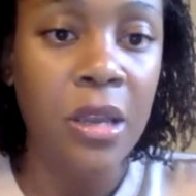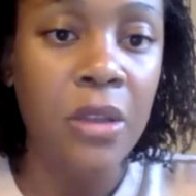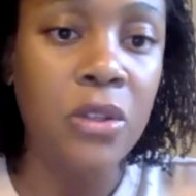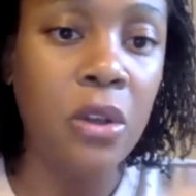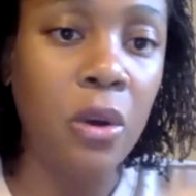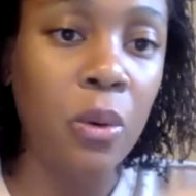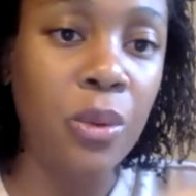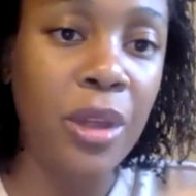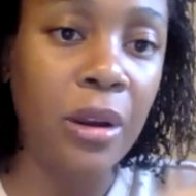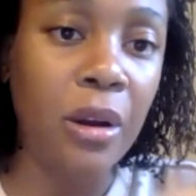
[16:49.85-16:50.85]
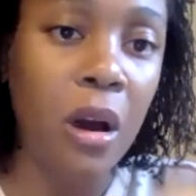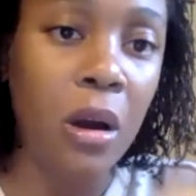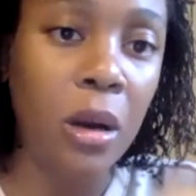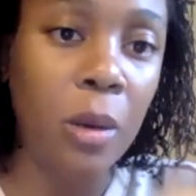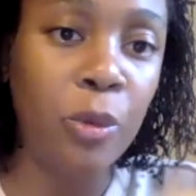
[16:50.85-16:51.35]
So there
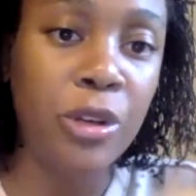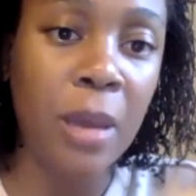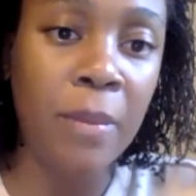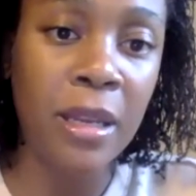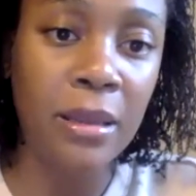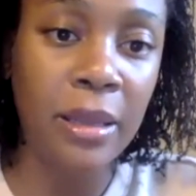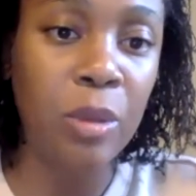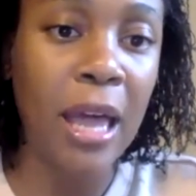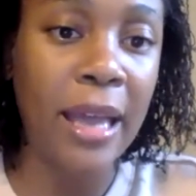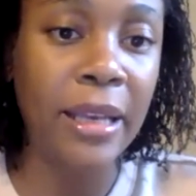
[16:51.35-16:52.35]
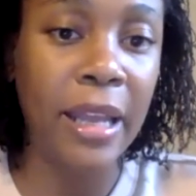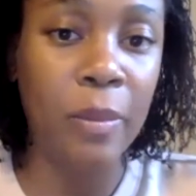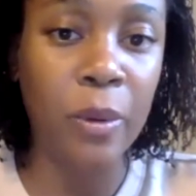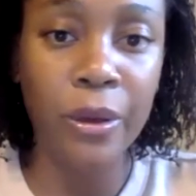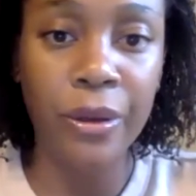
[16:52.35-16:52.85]
are predominantly Black
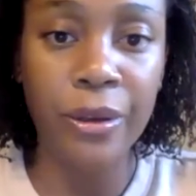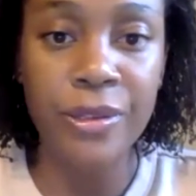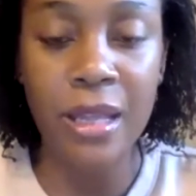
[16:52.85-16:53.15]
neighborhoods